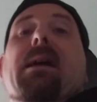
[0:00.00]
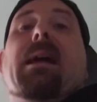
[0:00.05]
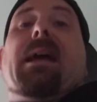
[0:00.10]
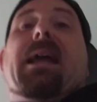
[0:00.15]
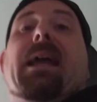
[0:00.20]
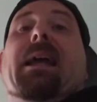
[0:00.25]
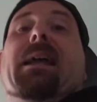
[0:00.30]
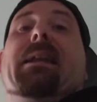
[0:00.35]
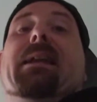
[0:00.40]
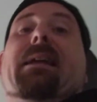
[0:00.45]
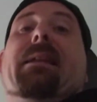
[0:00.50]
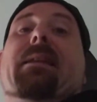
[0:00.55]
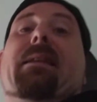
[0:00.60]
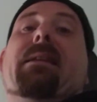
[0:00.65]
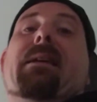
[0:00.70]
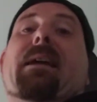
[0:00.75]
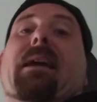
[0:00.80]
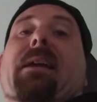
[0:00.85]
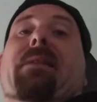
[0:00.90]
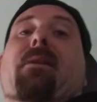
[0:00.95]
And in,
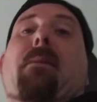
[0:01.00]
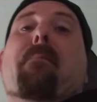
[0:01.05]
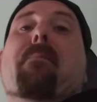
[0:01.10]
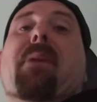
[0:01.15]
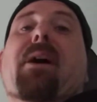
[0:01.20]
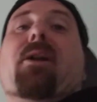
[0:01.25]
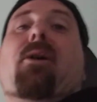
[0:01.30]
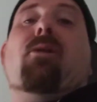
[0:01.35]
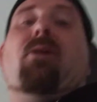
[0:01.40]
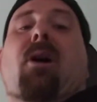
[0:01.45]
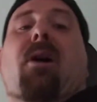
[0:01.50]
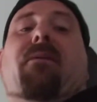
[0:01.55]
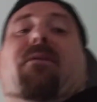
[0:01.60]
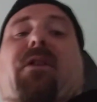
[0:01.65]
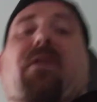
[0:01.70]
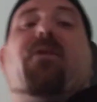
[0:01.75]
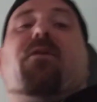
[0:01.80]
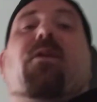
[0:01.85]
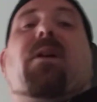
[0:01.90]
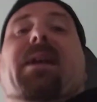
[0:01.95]
in the middle of the
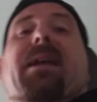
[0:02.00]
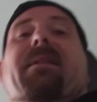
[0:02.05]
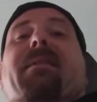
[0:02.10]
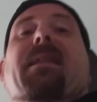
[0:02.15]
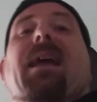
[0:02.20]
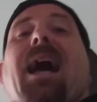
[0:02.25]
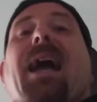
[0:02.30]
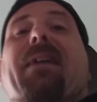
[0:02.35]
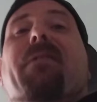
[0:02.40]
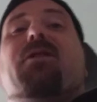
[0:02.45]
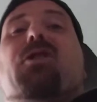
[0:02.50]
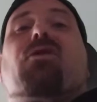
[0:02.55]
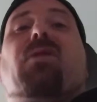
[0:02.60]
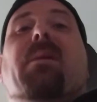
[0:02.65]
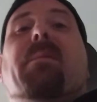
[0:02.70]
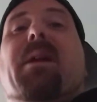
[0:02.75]
freaking live stream,